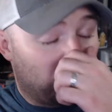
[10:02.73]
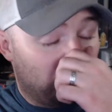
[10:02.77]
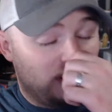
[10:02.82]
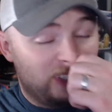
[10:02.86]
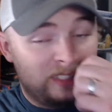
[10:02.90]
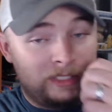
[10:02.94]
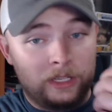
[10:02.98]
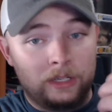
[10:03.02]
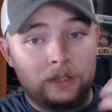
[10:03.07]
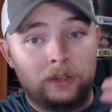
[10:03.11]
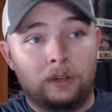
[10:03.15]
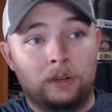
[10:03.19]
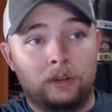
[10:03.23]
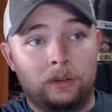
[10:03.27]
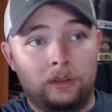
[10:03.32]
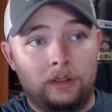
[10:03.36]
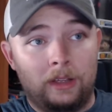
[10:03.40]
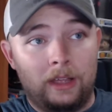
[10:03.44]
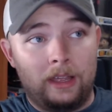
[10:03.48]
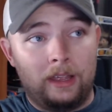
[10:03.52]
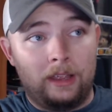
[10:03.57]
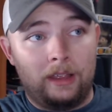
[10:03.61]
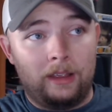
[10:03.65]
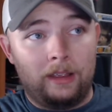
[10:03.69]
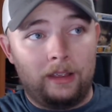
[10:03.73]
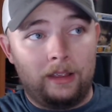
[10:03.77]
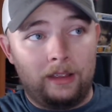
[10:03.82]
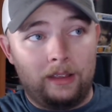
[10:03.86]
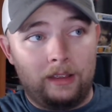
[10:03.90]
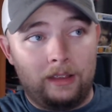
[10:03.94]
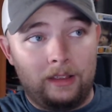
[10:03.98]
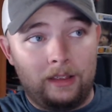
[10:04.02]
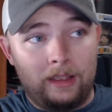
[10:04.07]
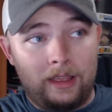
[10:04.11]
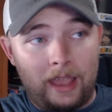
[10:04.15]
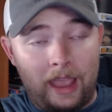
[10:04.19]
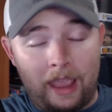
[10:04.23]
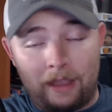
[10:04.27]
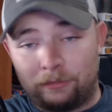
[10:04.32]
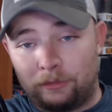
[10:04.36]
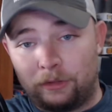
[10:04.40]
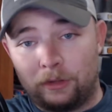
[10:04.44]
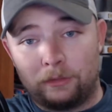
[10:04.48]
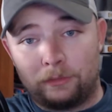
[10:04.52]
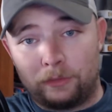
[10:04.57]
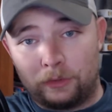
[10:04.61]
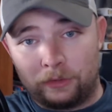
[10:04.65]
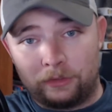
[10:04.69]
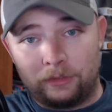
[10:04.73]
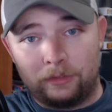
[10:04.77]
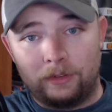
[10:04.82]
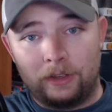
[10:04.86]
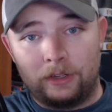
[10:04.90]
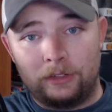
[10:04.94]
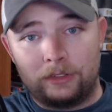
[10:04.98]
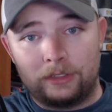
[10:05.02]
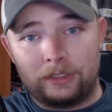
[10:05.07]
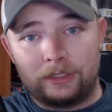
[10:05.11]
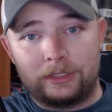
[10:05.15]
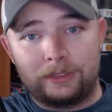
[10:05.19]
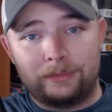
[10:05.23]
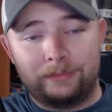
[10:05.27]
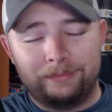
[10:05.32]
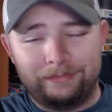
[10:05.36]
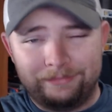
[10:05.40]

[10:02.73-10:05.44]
until after the first Avengers.